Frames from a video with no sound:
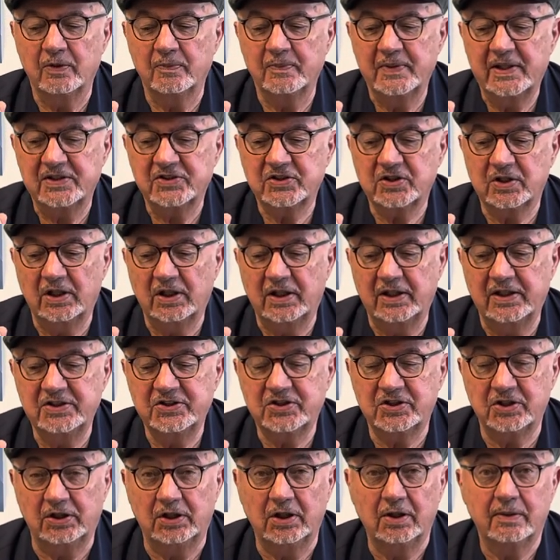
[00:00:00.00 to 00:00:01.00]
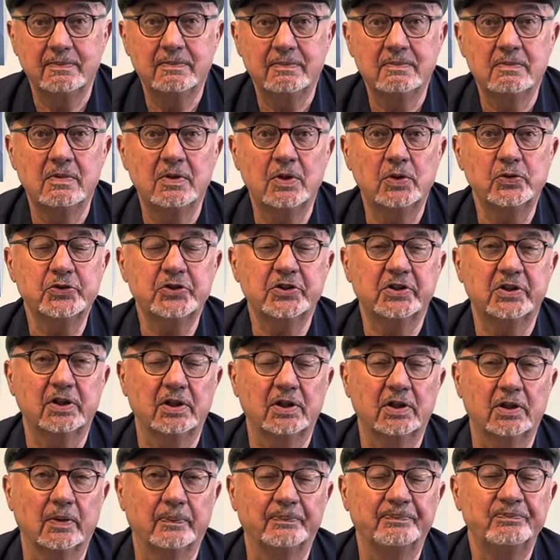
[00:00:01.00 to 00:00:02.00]
Mascalese, most of
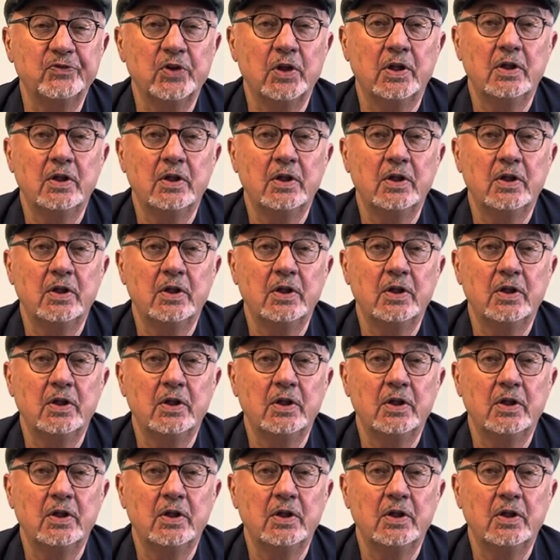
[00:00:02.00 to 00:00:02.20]
them.